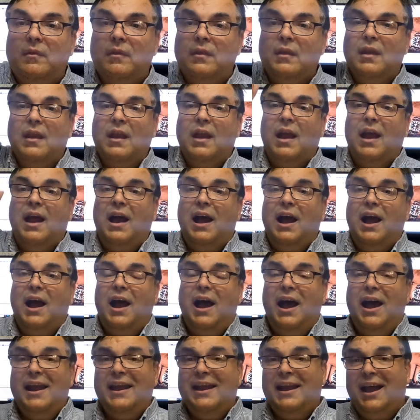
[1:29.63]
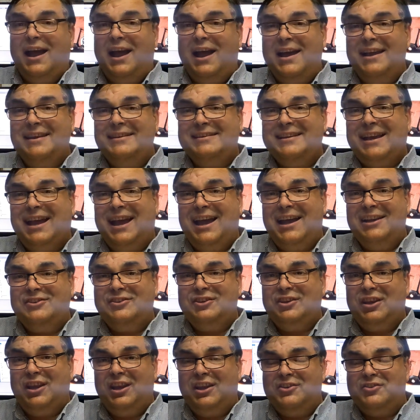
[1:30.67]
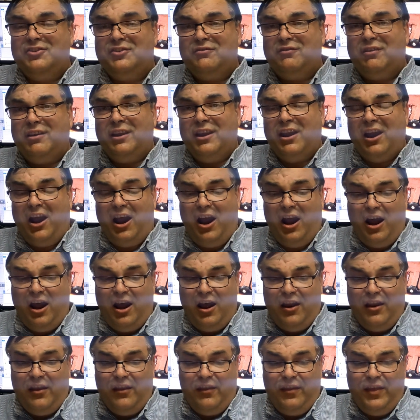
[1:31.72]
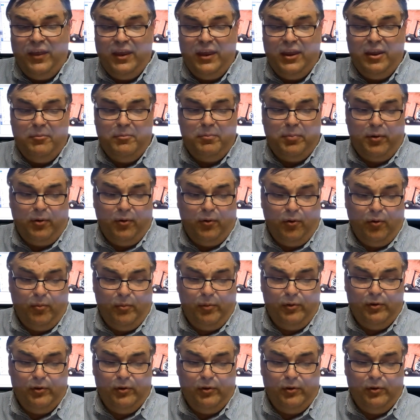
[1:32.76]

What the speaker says: Hi guys, Archie Luxury on the Paul